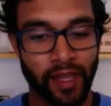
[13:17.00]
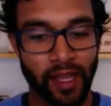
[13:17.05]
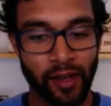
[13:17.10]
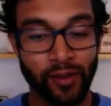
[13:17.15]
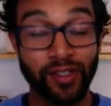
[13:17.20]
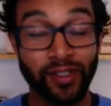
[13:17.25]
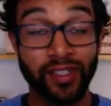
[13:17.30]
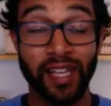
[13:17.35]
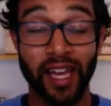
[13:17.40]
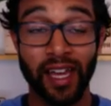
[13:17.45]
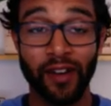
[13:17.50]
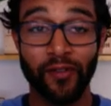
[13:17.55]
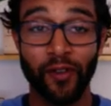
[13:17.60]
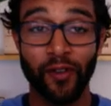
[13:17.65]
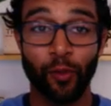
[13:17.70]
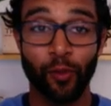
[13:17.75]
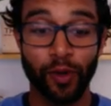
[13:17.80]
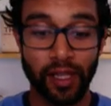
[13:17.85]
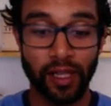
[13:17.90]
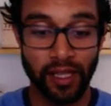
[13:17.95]
it was kind of
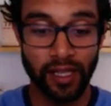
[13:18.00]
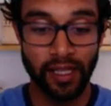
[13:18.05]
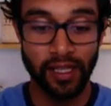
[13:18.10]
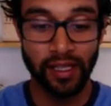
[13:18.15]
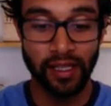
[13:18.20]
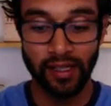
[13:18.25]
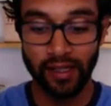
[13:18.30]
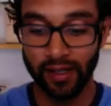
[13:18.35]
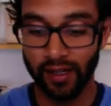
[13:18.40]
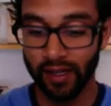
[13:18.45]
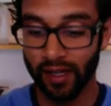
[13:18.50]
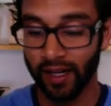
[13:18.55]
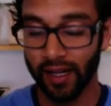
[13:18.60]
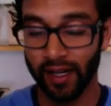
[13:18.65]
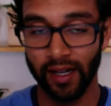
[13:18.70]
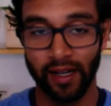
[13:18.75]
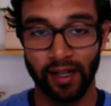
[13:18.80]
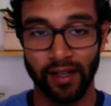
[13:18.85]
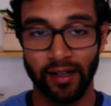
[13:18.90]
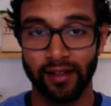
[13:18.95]
a really
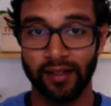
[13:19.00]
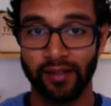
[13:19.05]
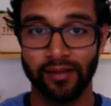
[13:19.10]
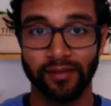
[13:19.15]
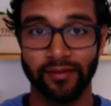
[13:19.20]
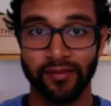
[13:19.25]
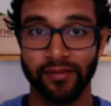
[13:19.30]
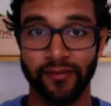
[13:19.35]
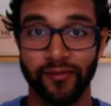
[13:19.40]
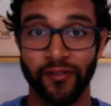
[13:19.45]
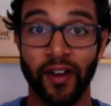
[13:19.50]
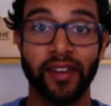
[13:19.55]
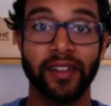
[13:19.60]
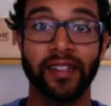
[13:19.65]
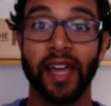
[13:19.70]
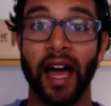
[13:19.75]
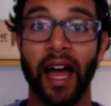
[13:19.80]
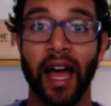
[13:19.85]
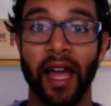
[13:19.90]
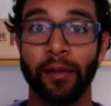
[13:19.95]
fun
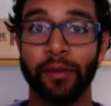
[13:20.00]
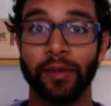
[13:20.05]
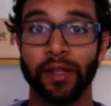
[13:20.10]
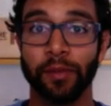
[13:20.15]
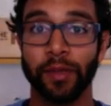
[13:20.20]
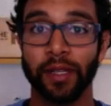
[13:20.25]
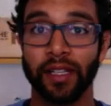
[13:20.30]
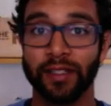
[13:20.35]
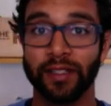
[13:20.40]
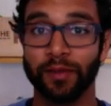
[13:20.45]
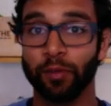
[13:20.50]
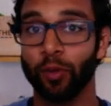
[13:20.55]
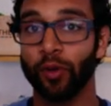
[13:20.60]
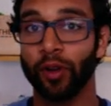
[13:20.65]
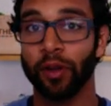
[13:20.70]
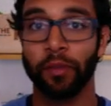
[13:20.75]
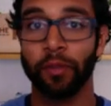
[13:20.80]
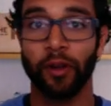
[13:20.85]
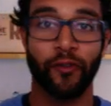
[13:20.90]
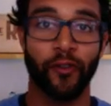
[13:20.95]
time to be
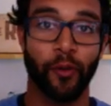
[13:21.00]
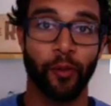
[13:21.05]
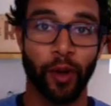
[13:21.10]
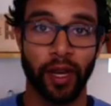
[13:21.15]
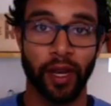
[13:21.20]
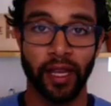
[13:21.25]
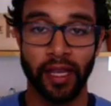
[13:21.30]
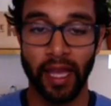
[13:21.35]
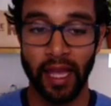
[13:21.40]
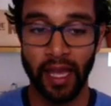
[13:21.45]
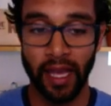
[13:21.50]
exploring barefoot running.